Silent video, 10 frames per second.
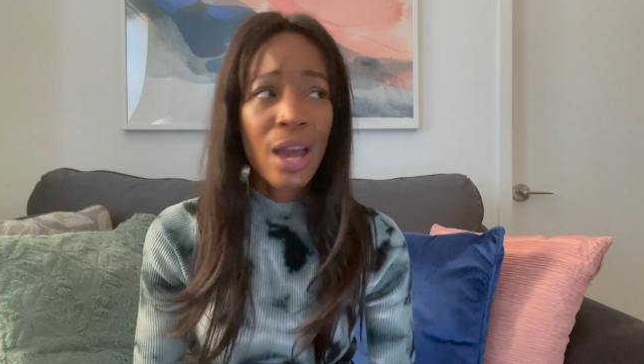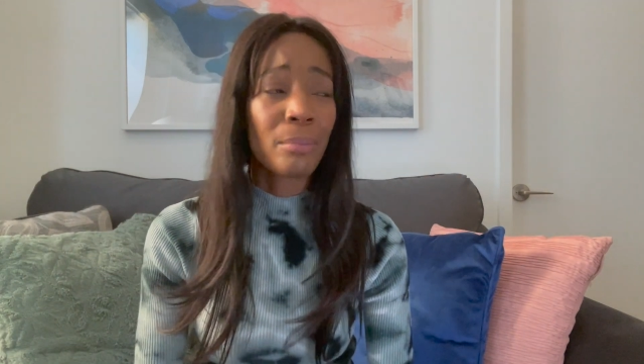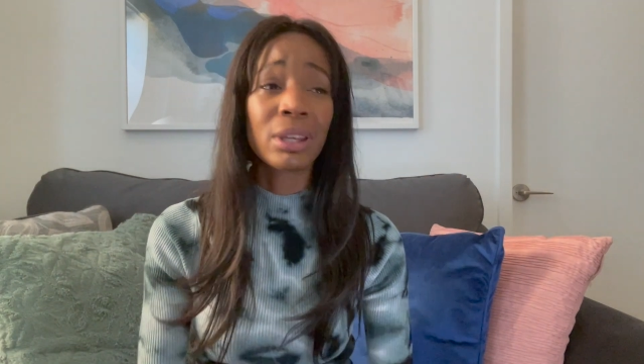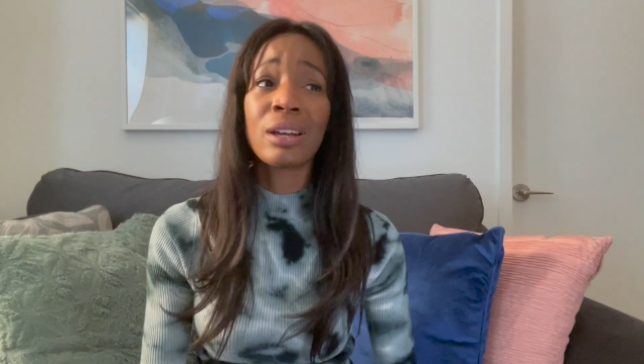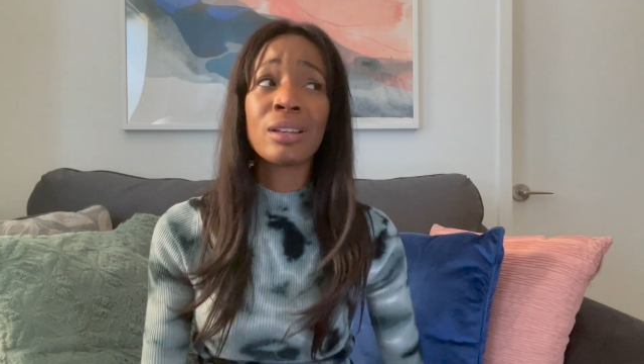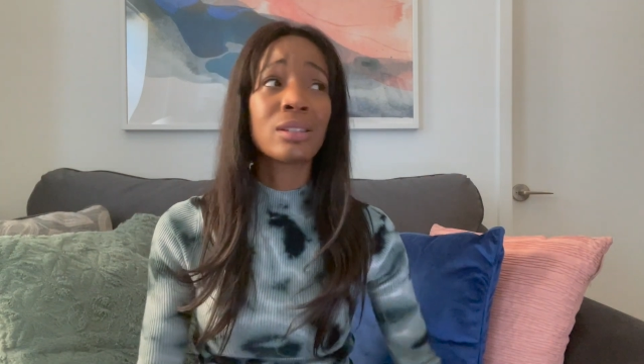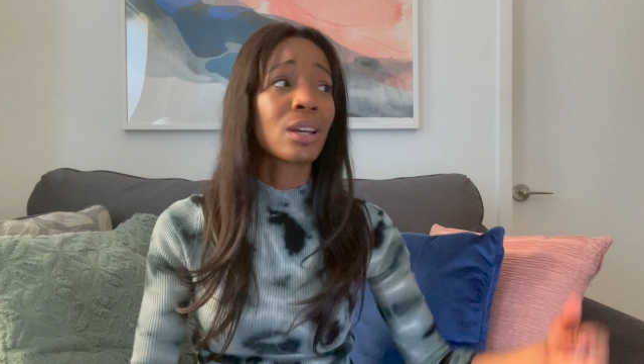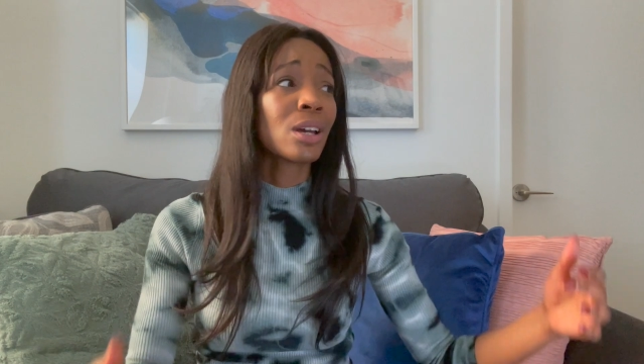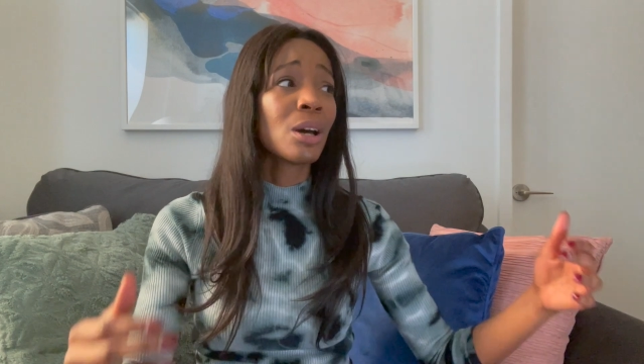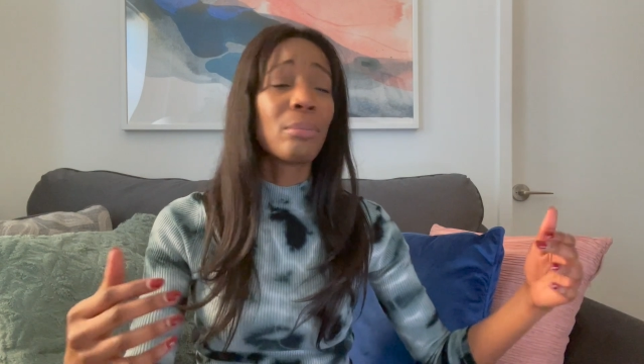because
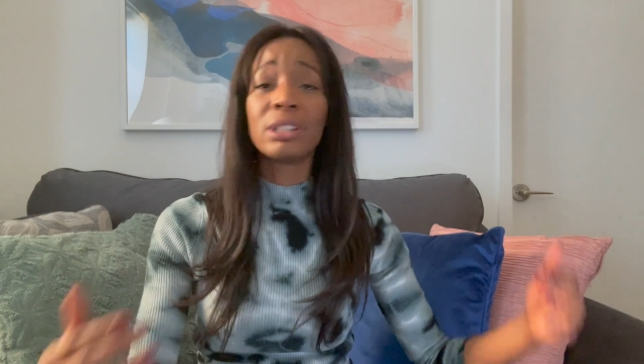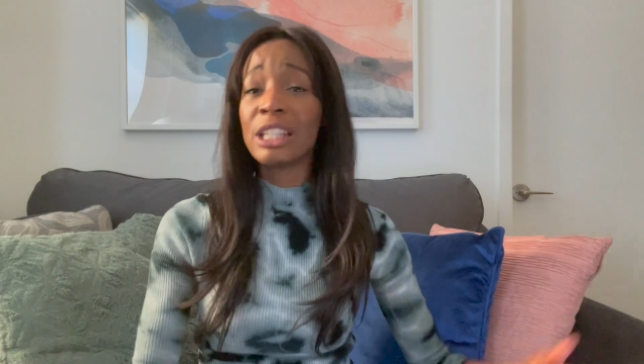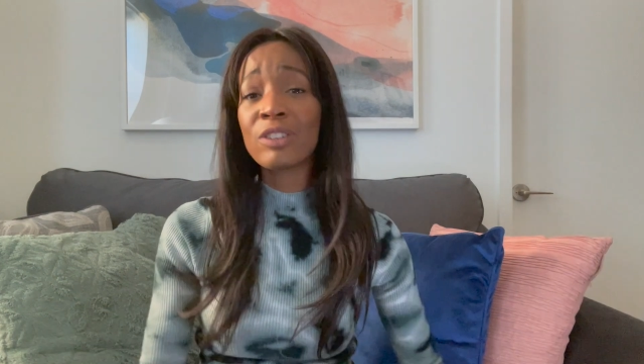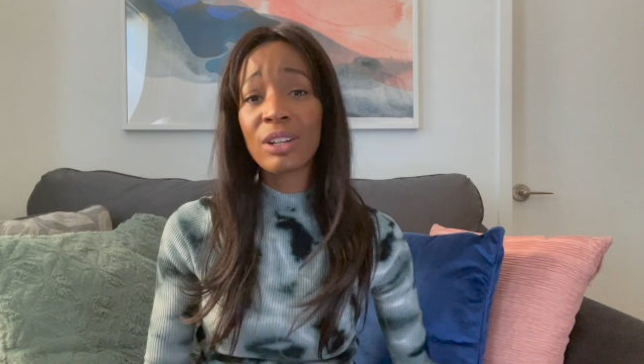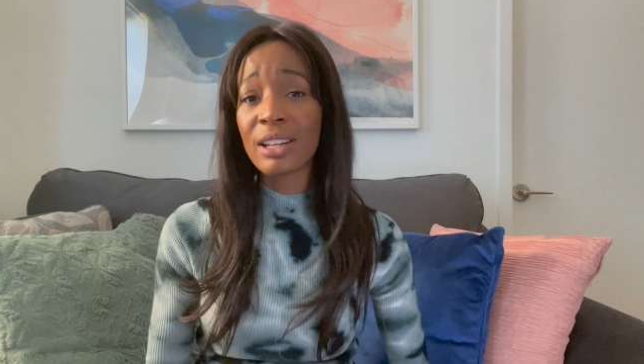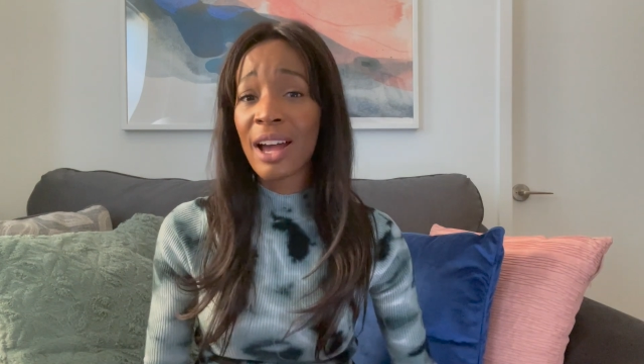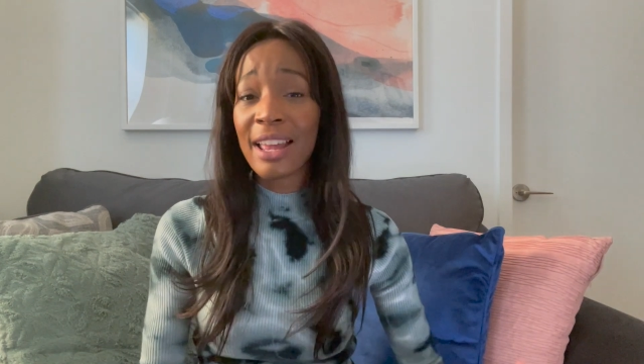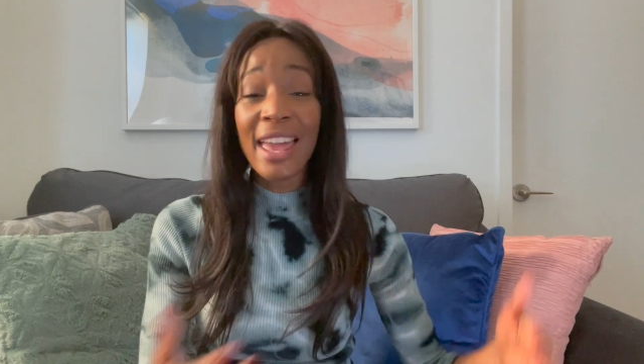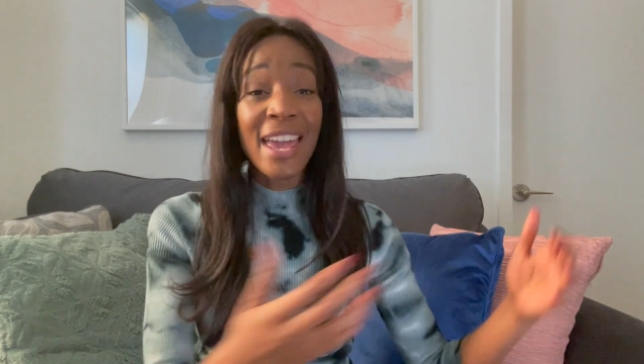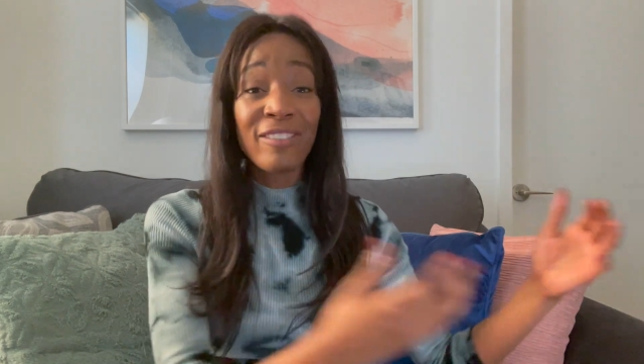believe it or
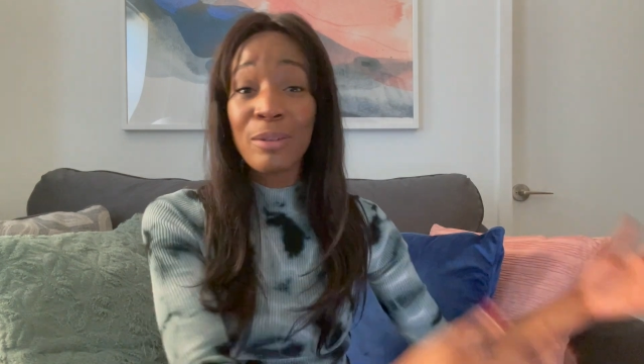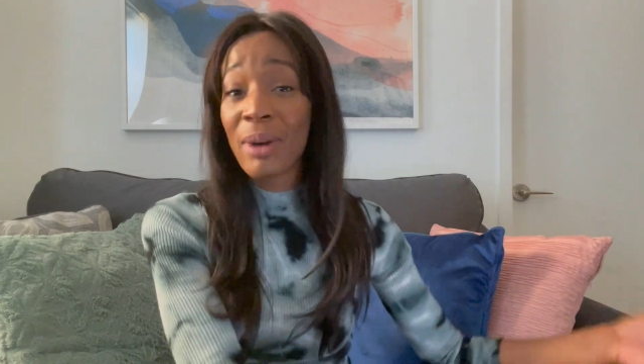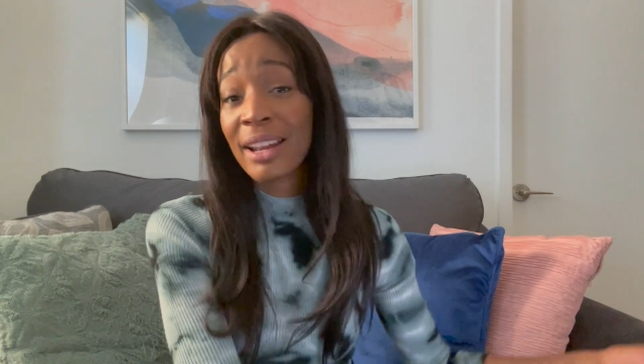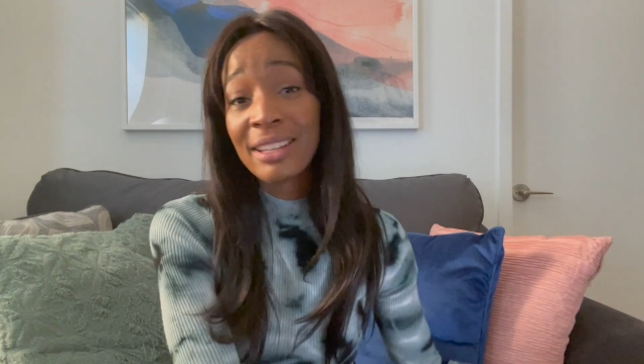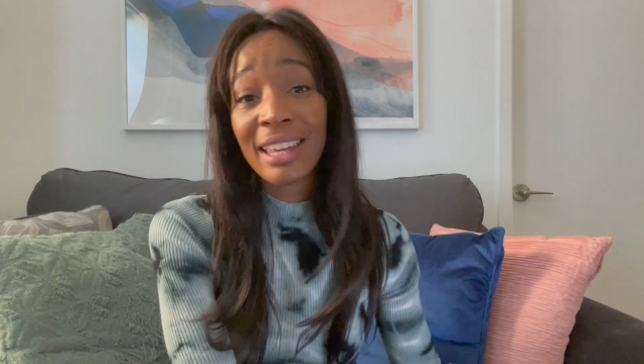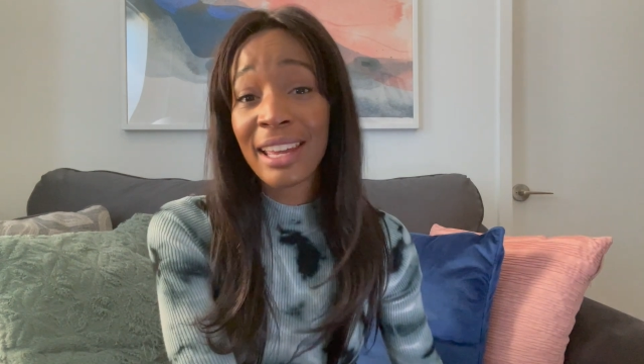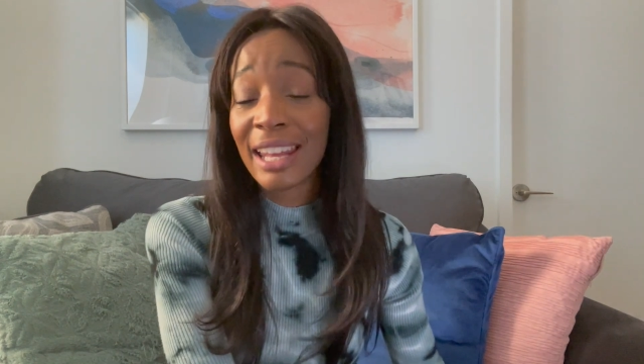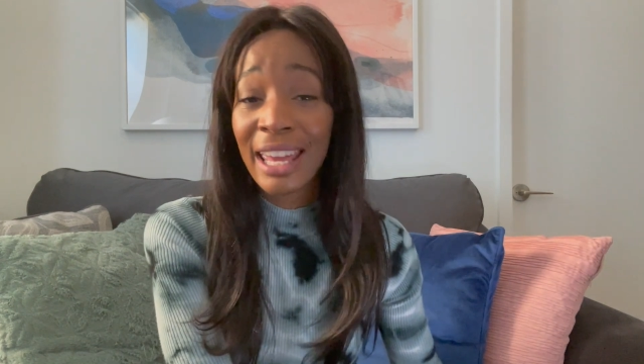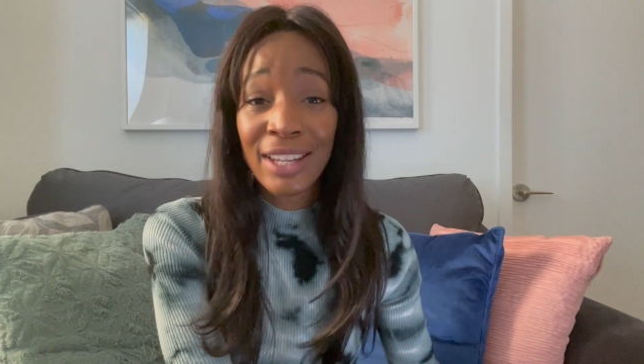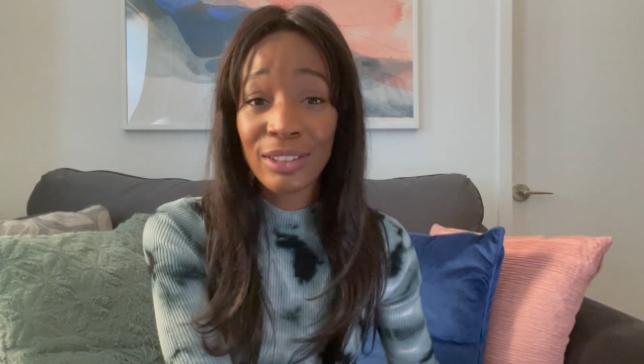not, everybody can't
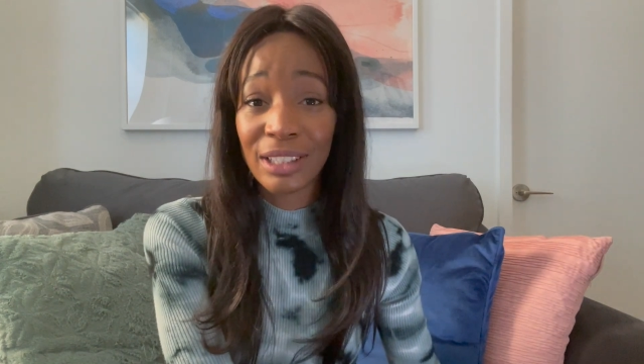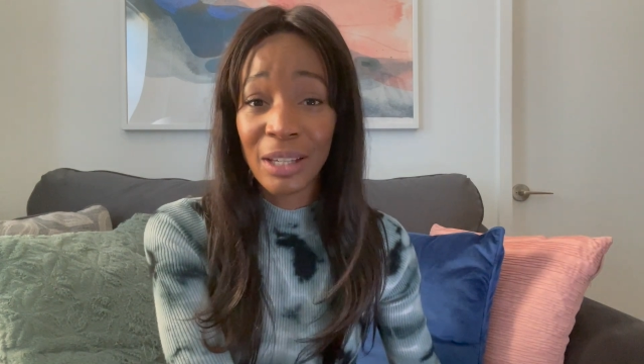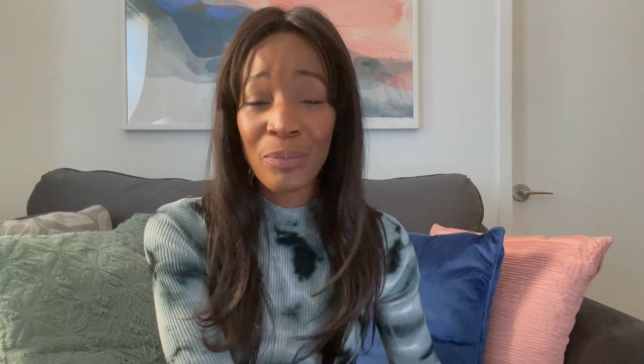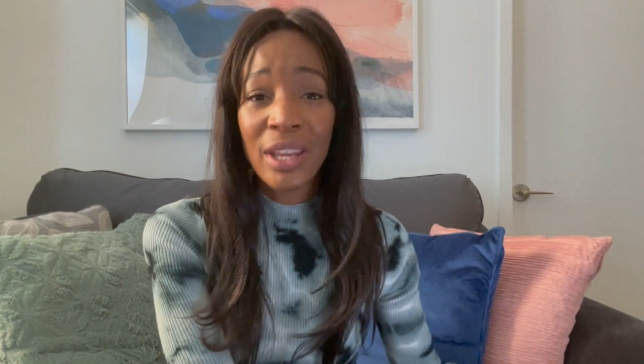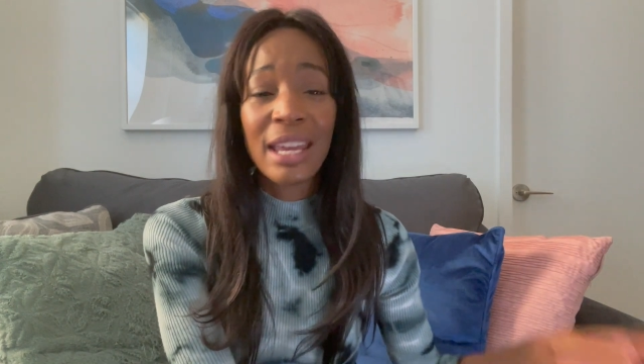handle it.